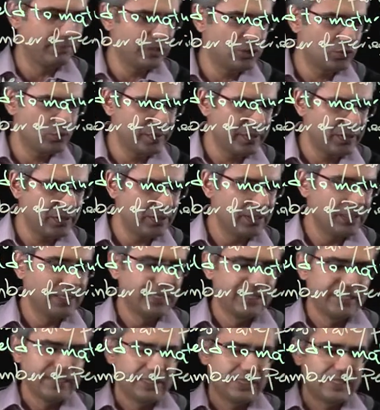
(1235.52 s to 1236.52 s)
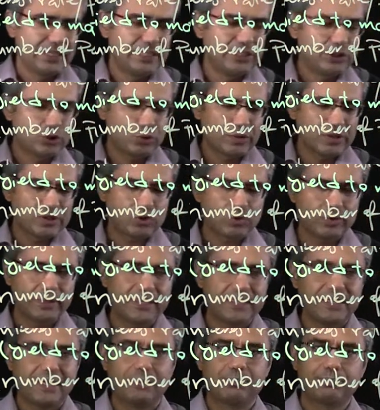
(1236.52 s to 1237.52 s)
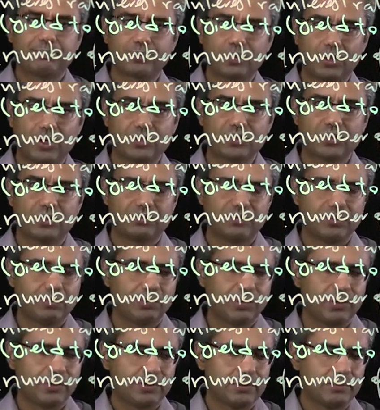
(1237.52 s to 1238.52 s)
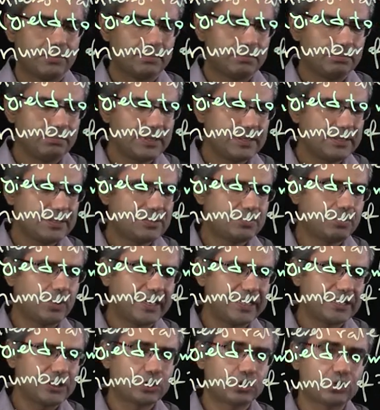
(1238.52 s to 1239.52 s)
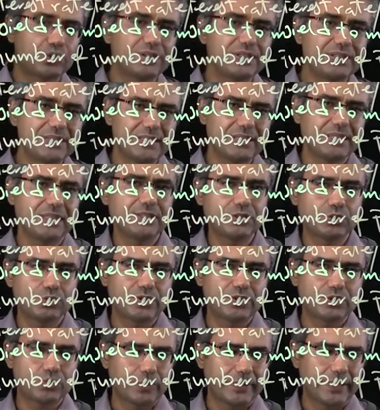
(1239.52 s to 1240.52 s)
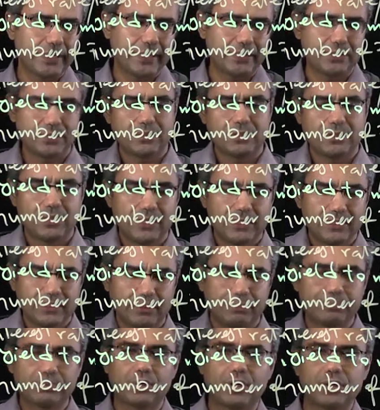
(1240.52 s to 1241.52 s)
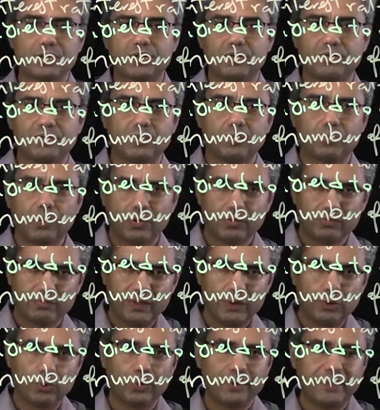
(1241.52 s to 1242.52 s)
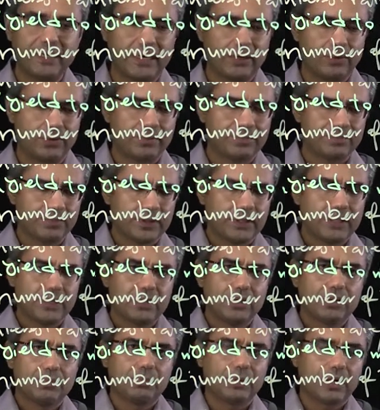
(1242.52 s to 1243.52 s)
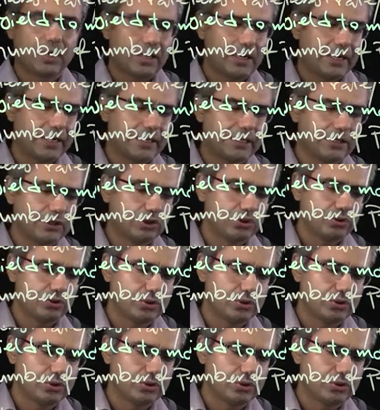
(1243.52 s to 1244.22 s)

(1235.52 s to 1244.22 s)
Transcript: between interest rate and price of the bond. Means by increasing interest rate, the price of the bond will go down. By